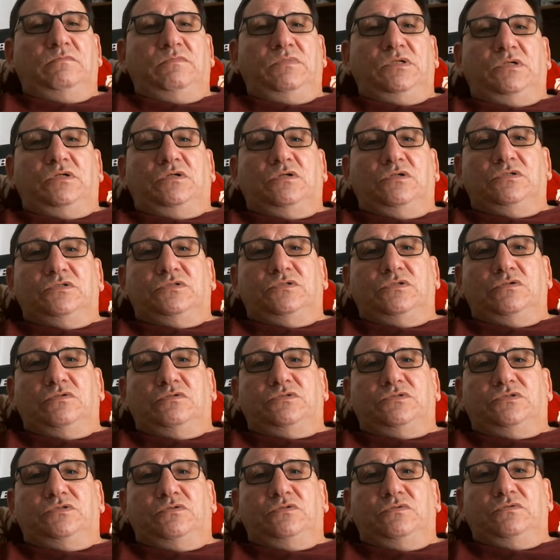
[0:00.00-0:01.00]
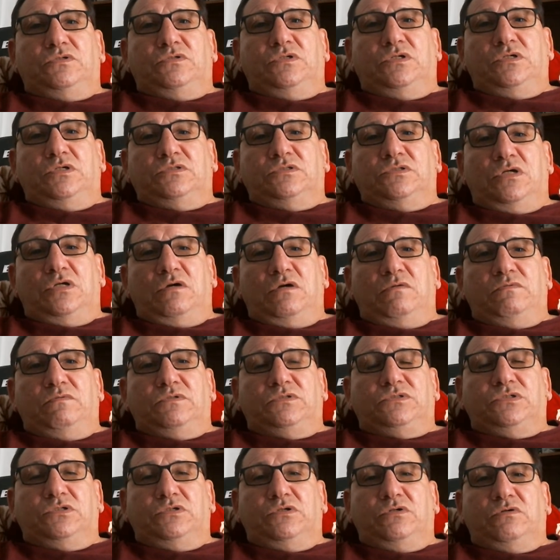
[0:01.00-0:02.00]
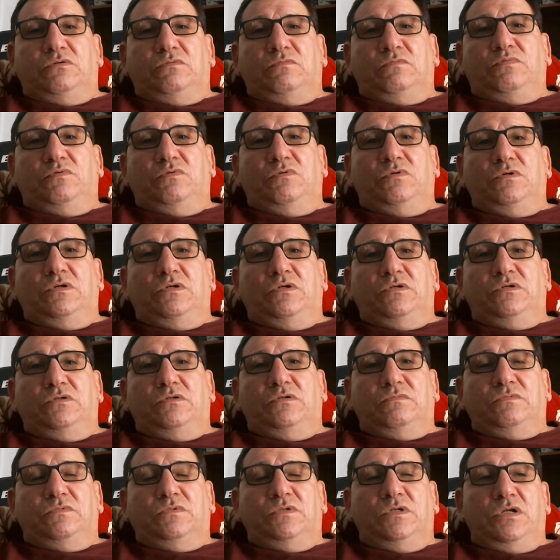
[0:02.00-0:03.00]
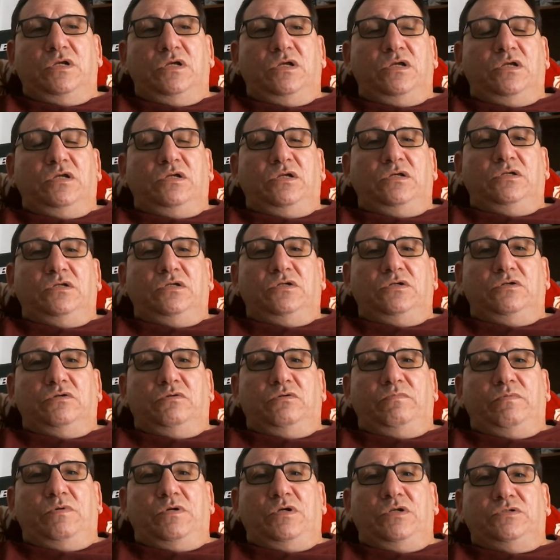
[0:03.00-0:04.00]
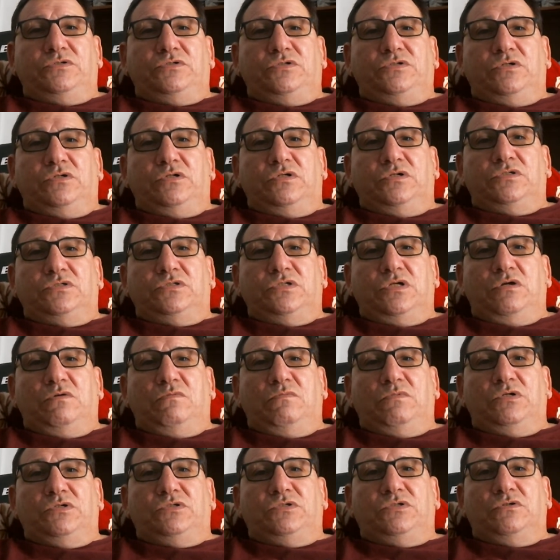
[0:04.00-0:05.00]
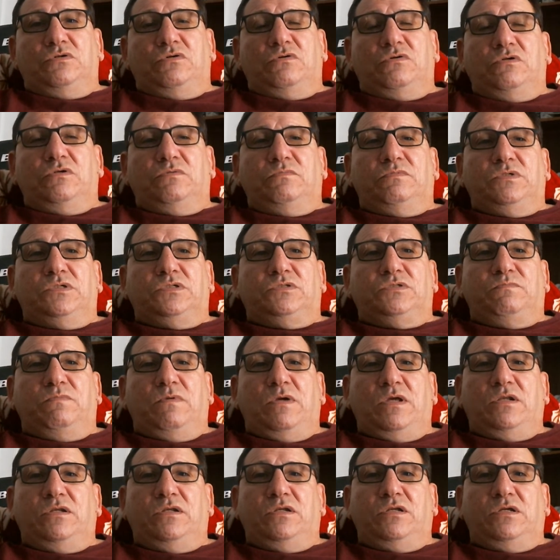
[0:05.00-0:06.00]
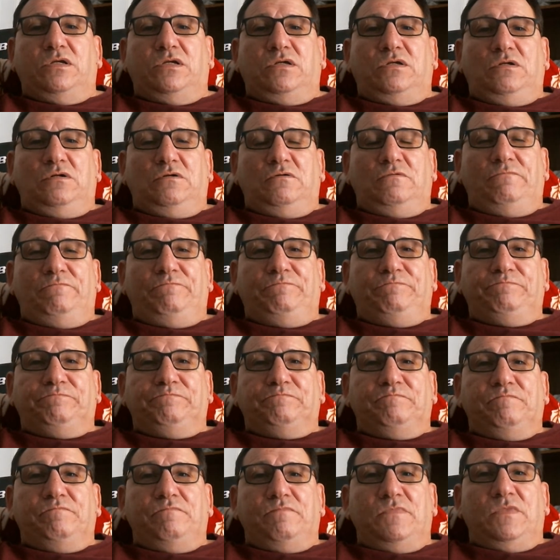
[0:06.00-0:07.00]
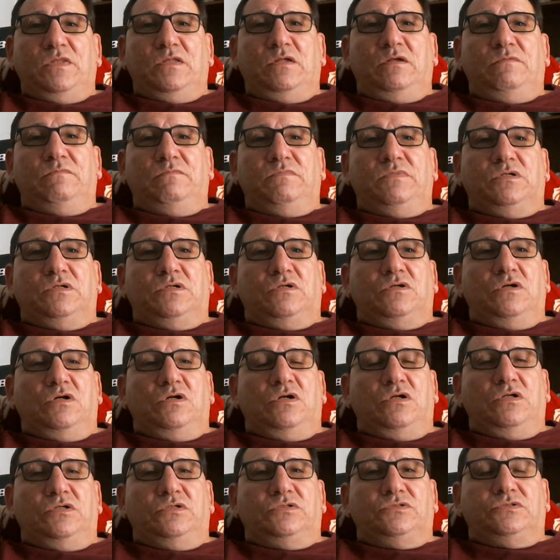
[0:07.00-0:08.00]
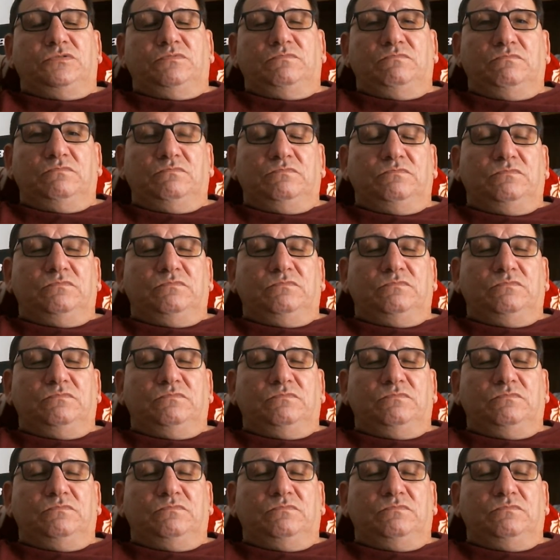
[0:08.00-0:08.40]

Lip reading: Because those two things obviously are important. Your budget is how much you're going to be spending, because